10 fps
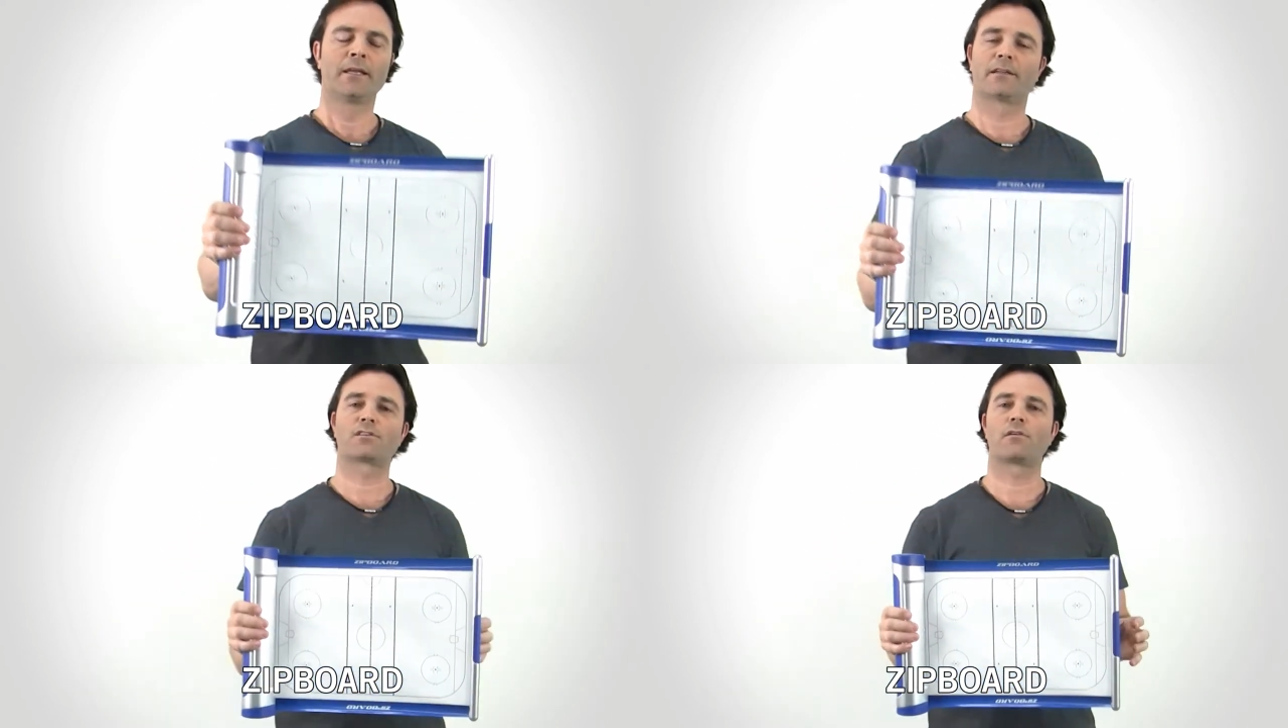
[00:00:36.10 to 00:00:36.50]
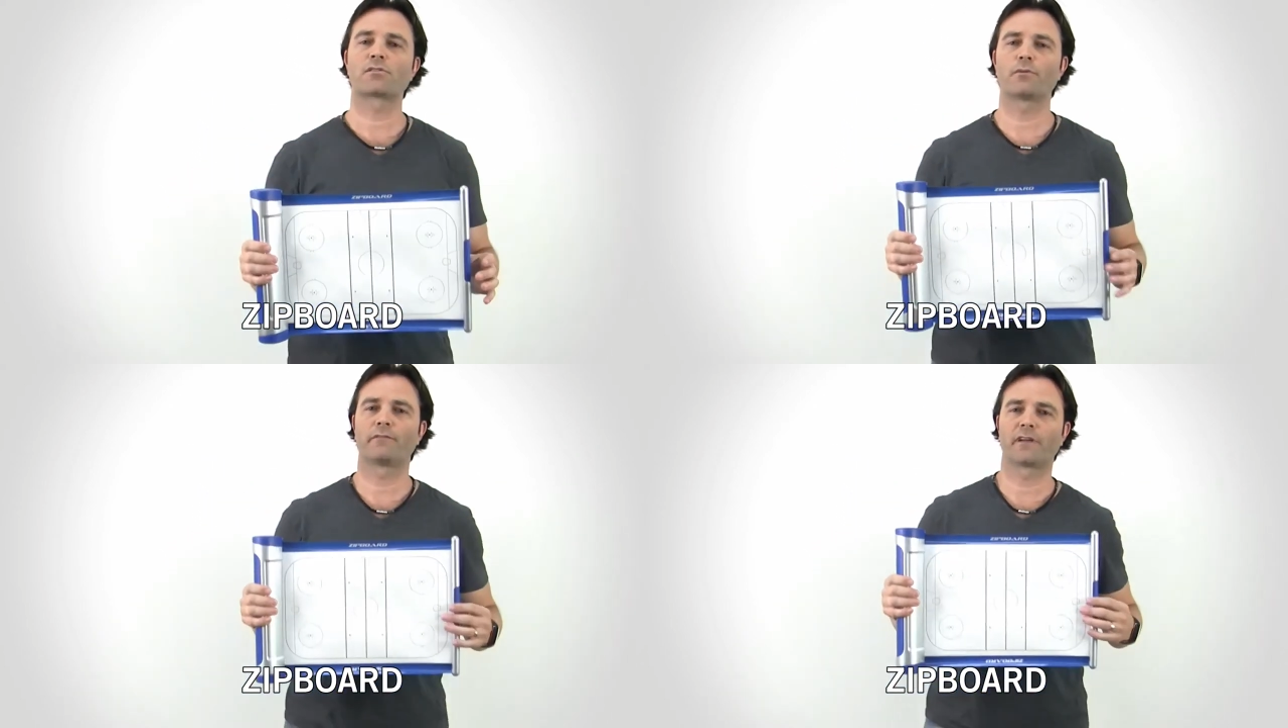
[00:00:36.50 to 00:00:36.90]
It's
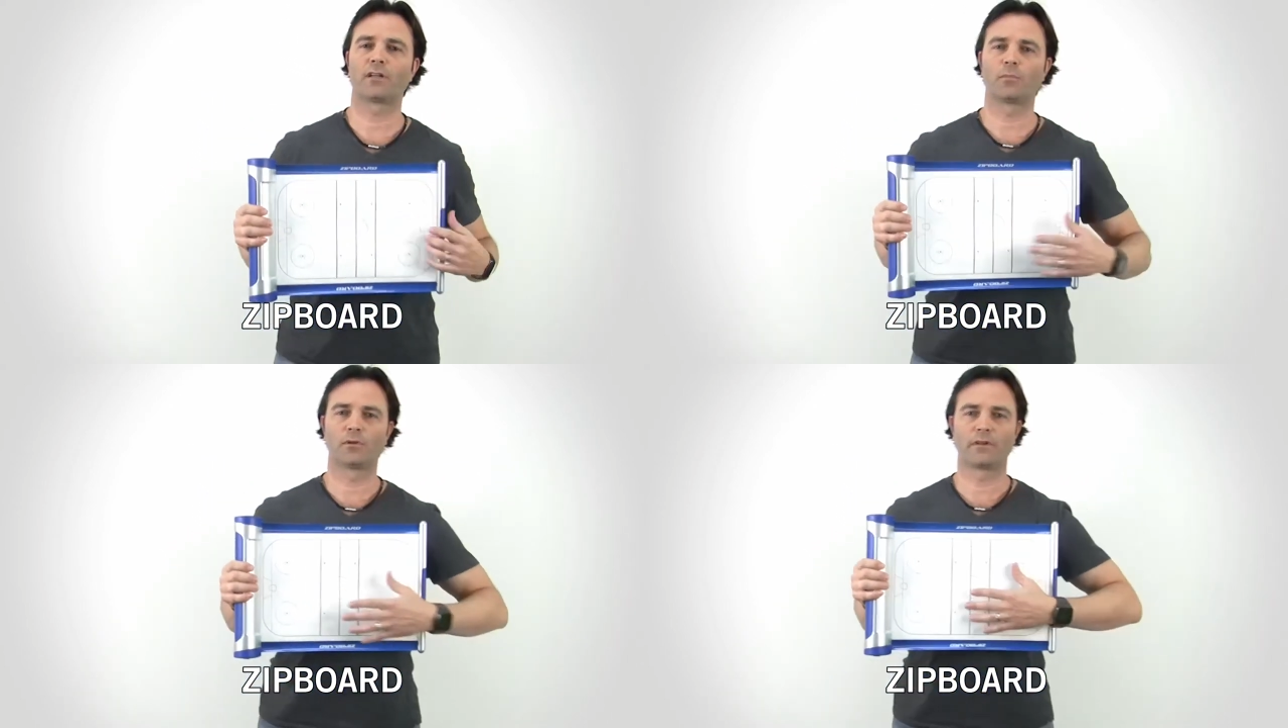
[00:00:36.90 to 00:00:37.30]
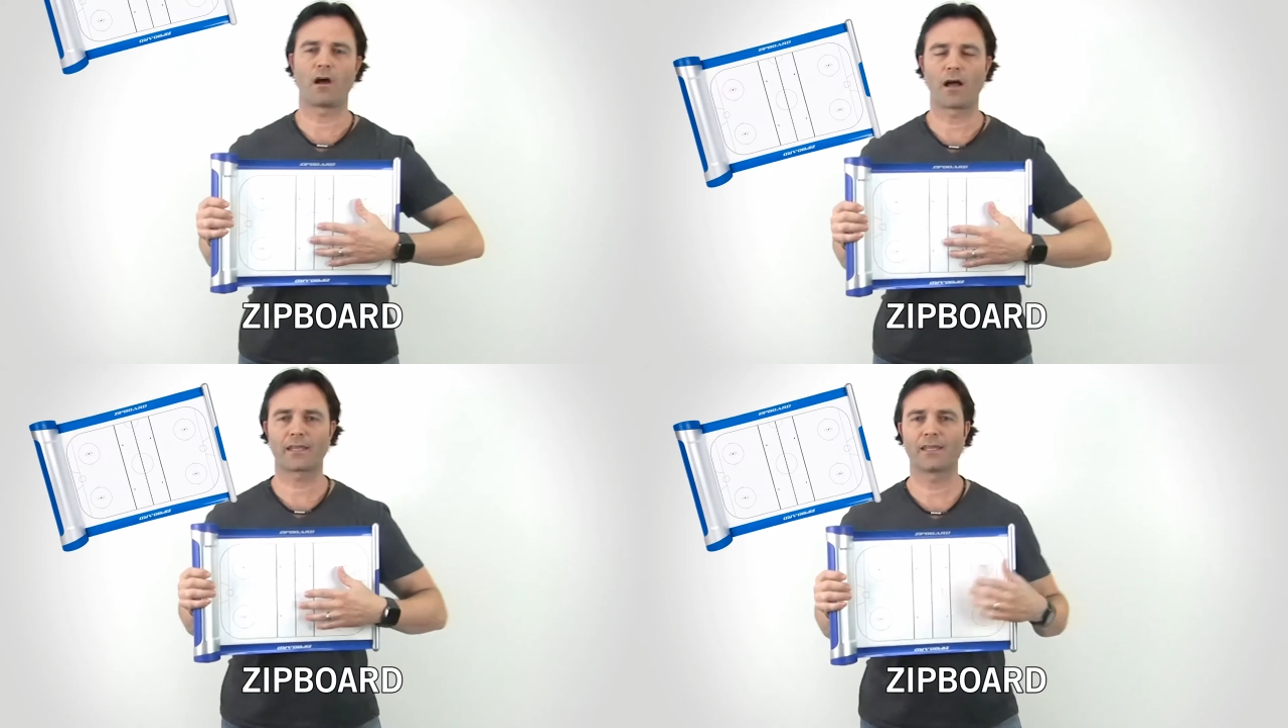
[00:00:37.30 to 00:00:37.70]
also available in
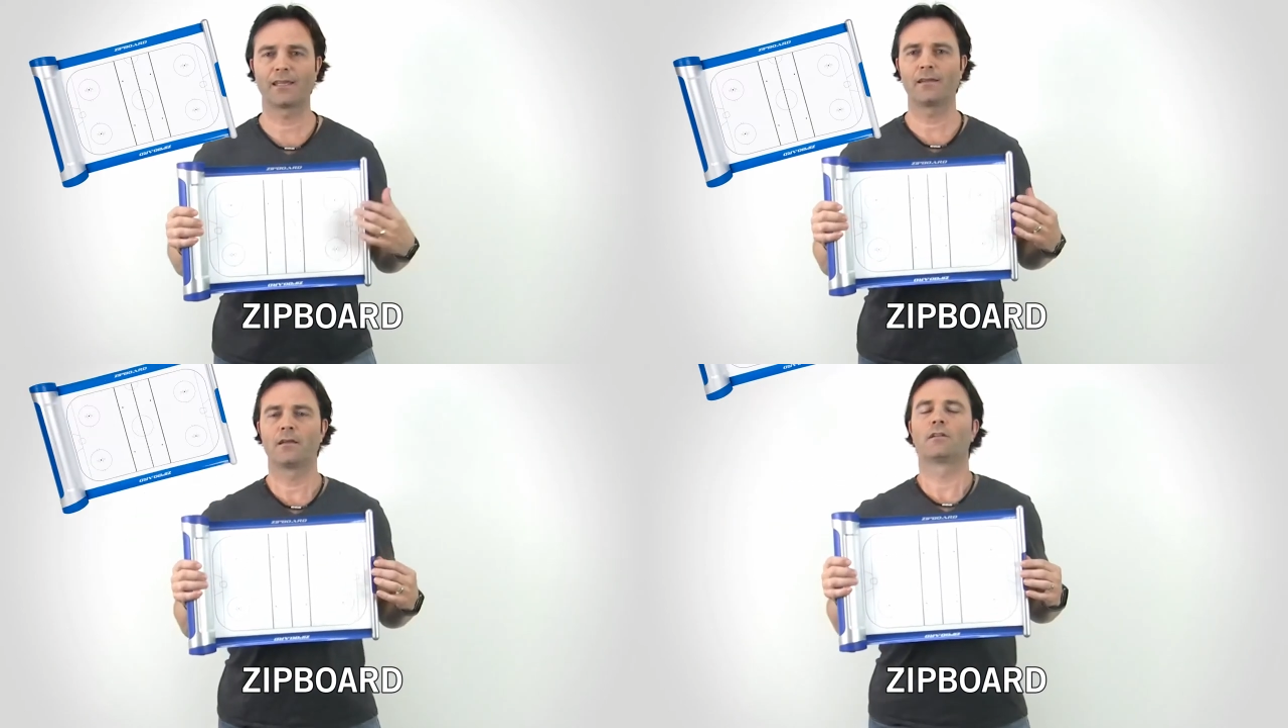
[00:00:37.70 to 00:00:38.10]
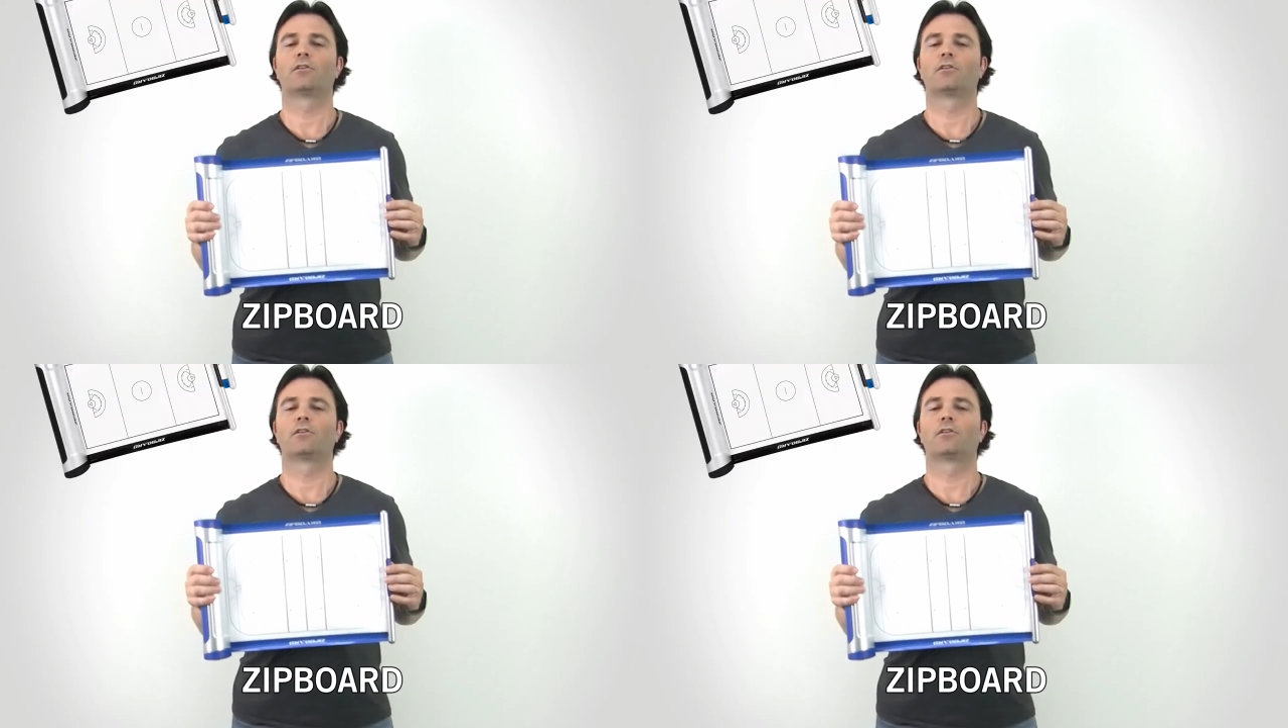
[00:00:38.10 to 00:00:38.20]
hockey,